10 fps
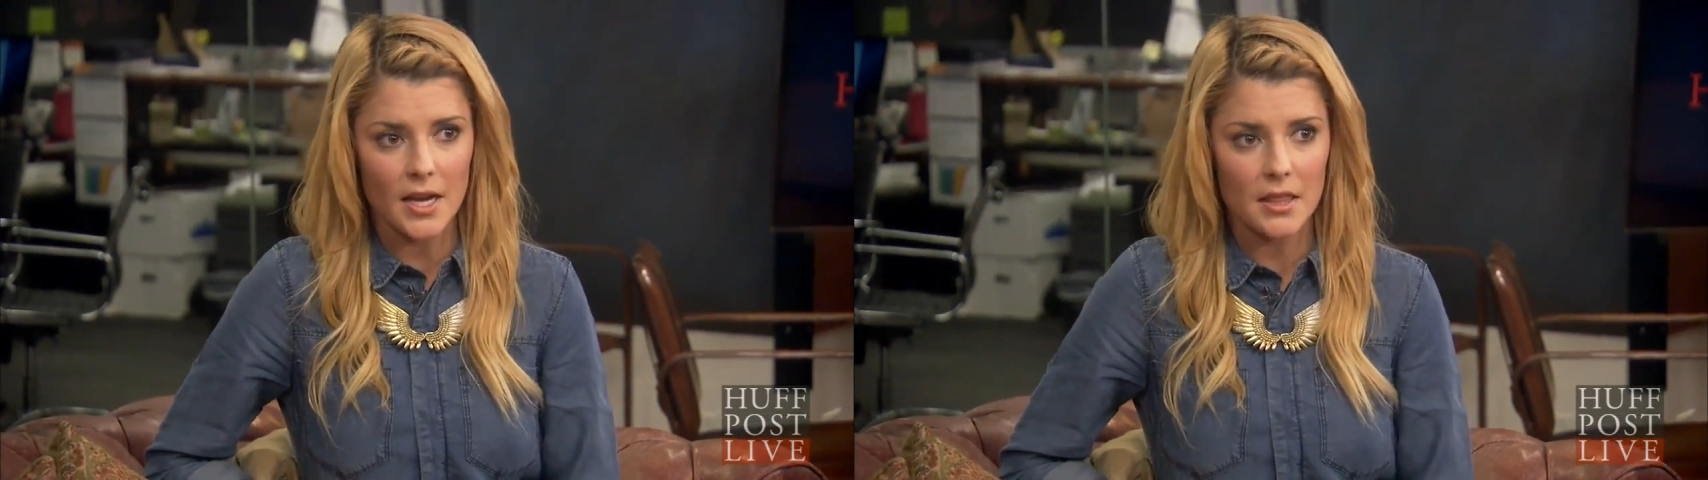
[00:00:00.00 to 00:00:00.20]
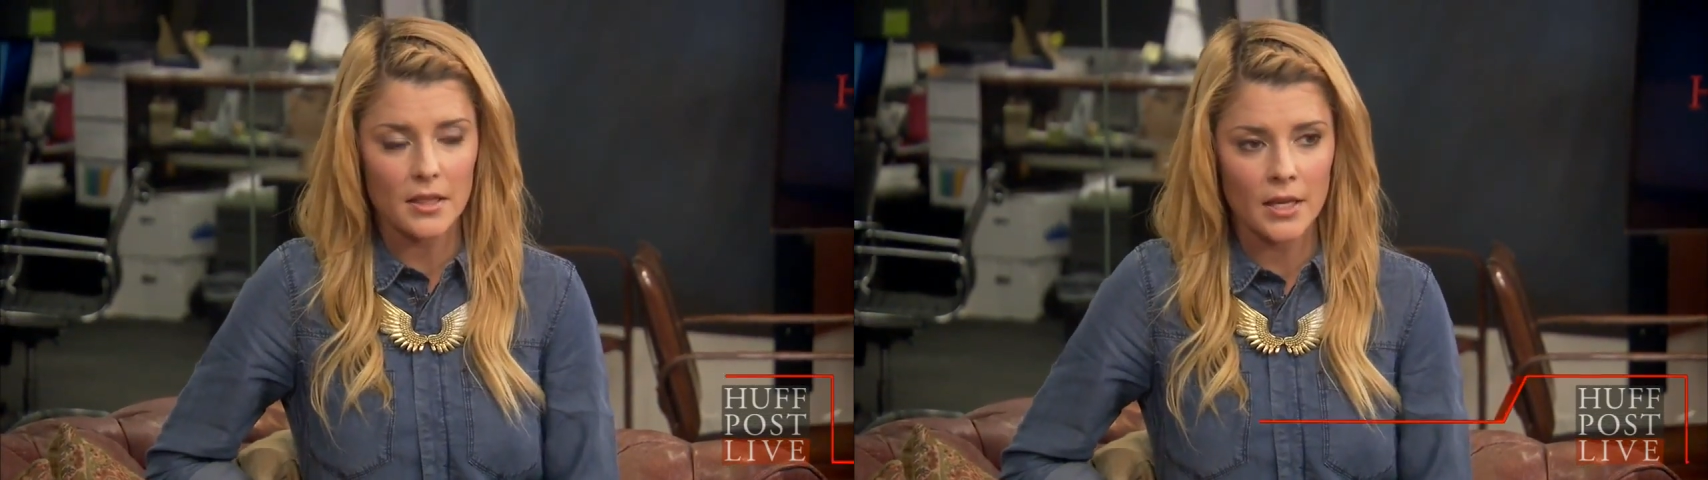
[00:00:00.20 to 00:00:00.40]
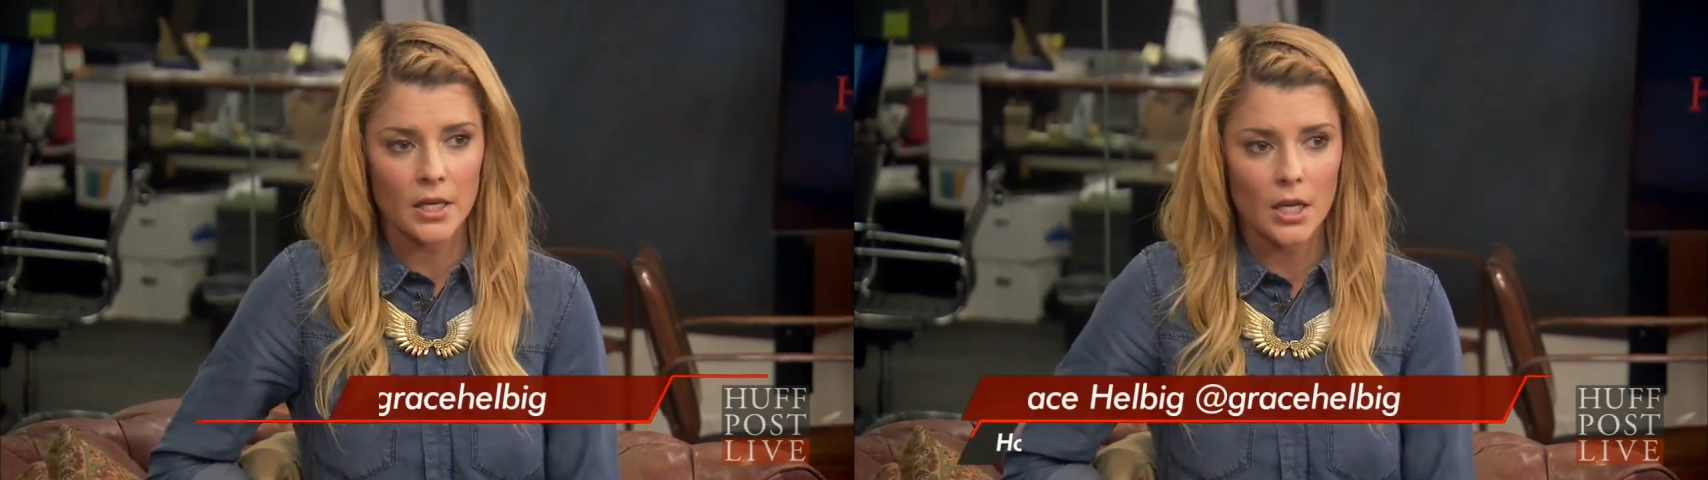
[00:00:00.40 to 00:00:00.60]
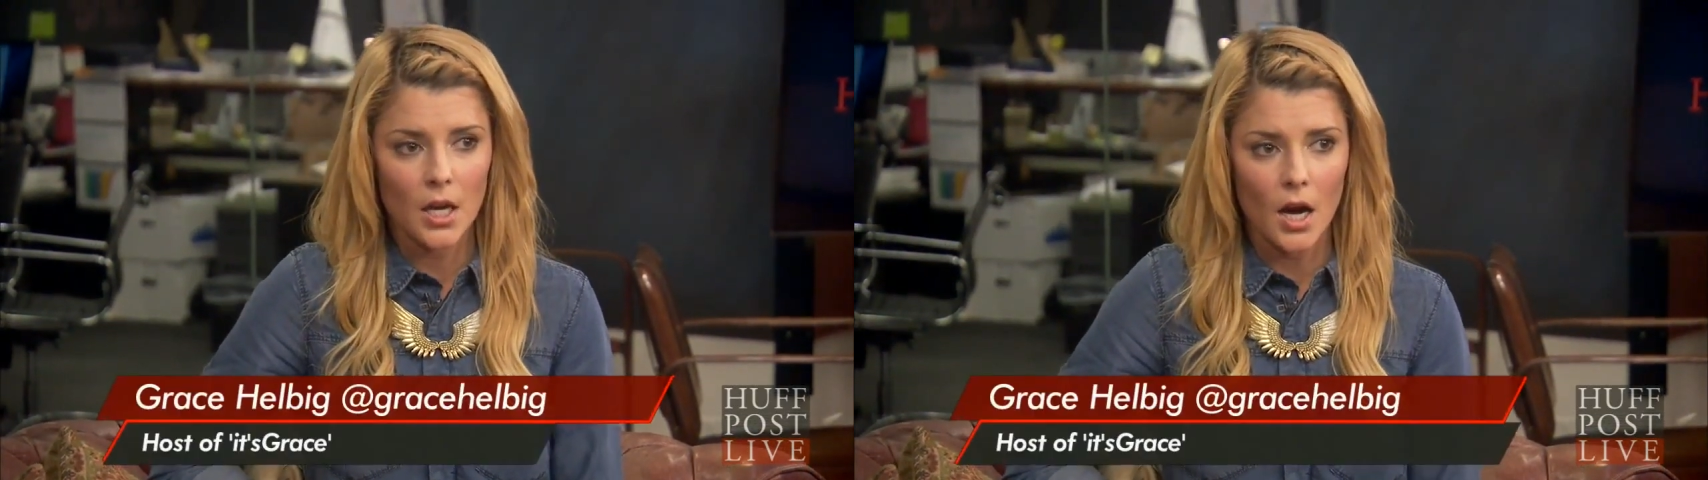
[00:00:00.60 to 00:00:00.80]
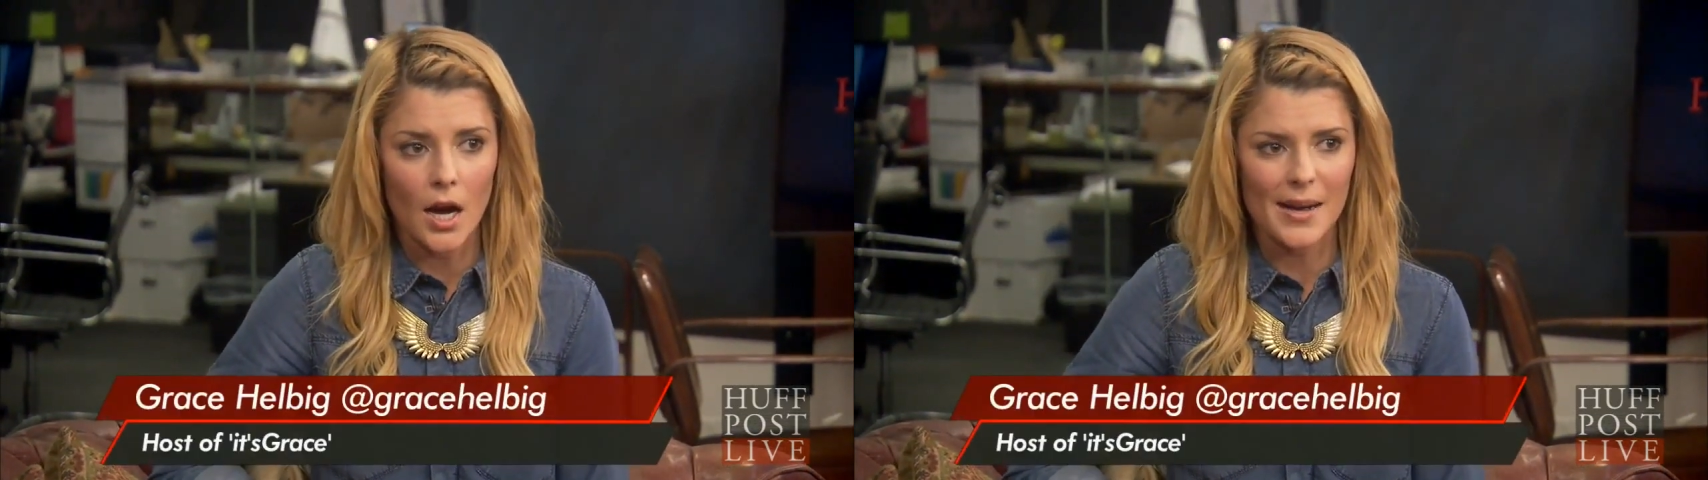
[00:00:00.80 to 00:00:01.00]
I think
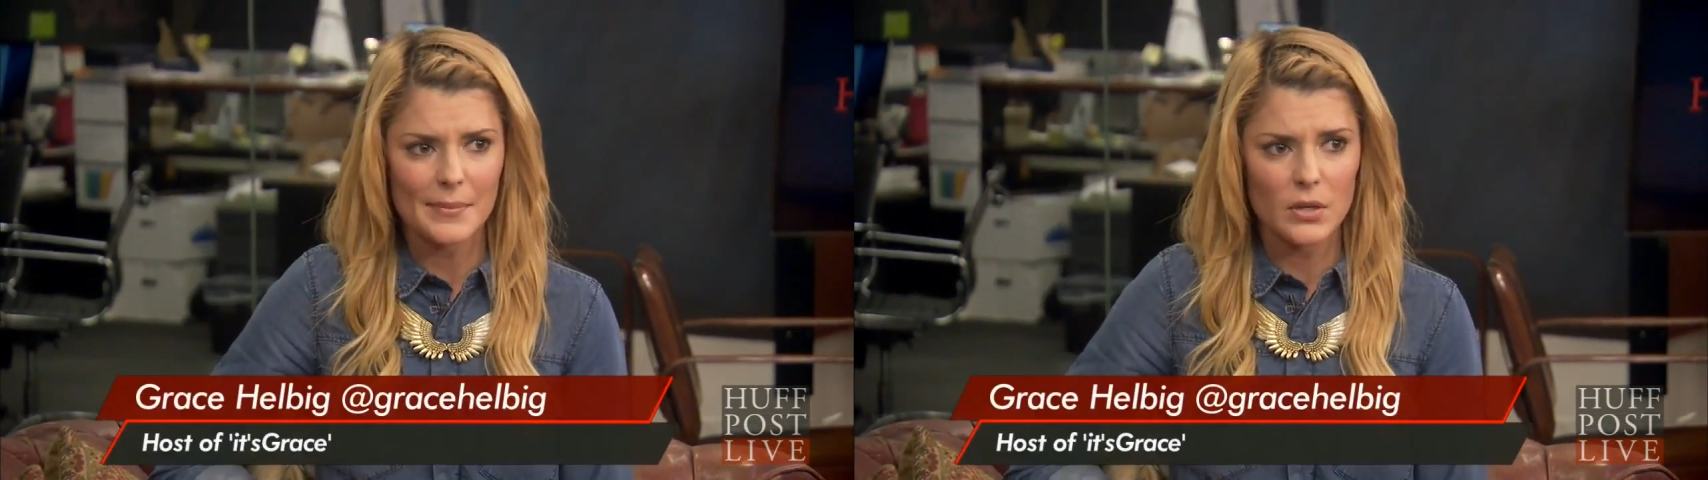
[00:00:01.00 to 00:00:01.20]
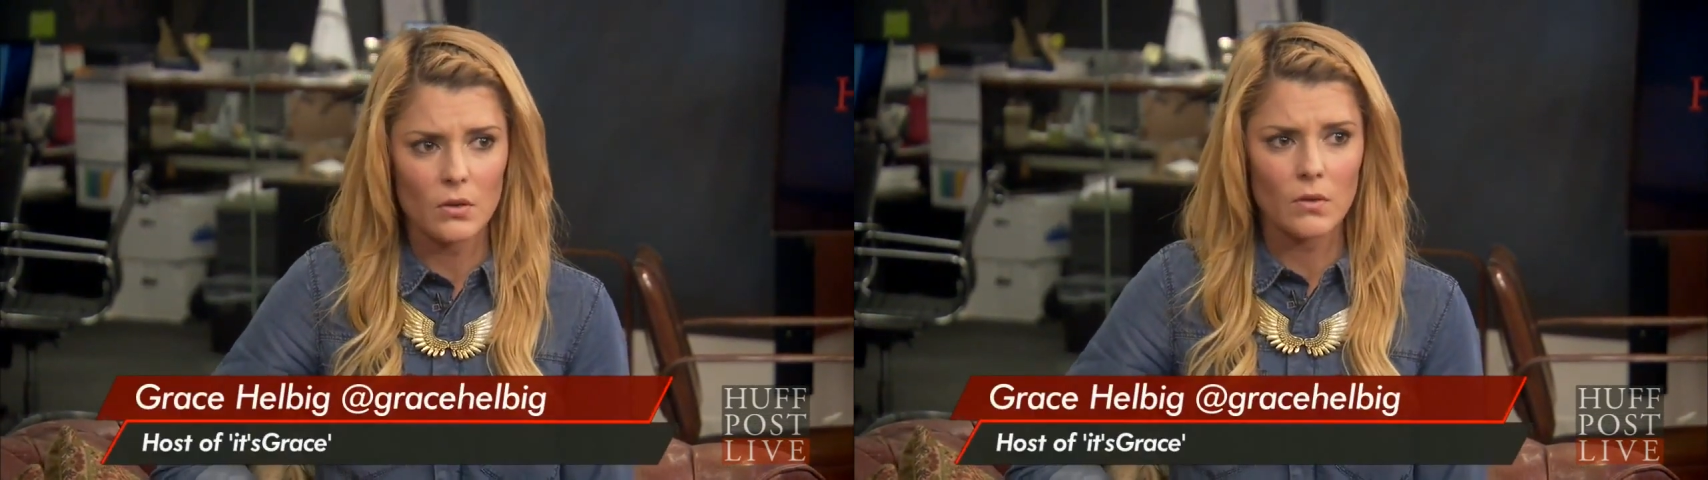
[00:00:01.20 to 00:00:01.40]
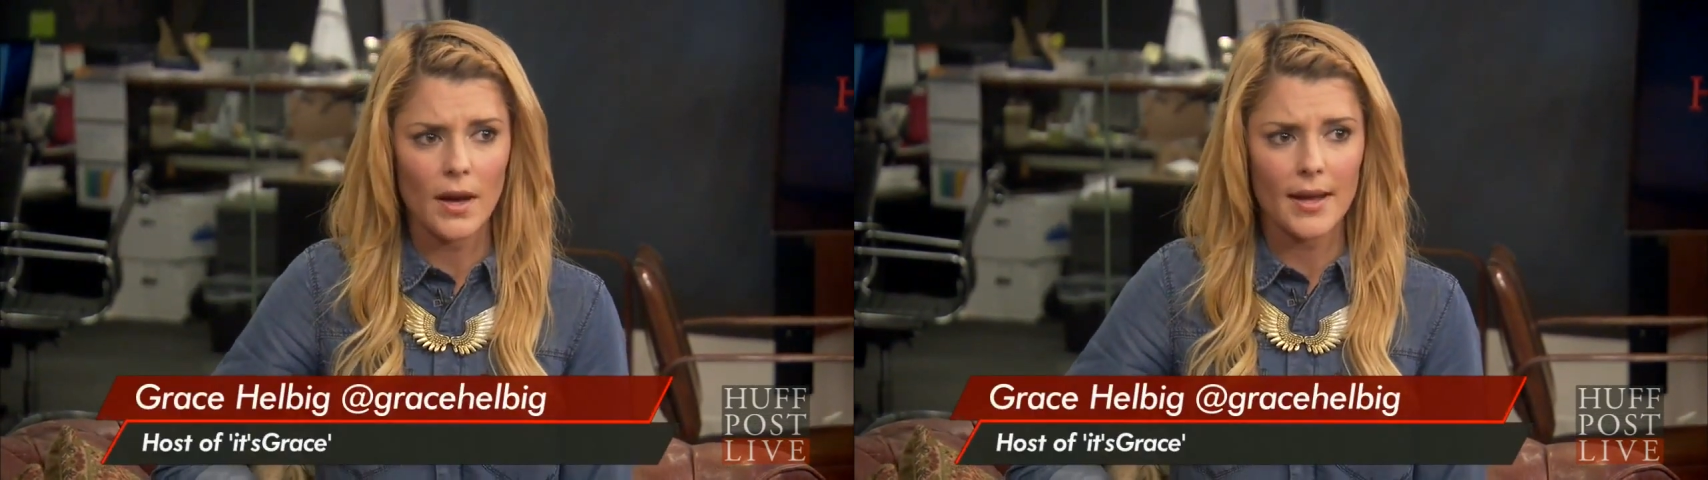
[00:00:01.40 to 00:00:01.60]
um, you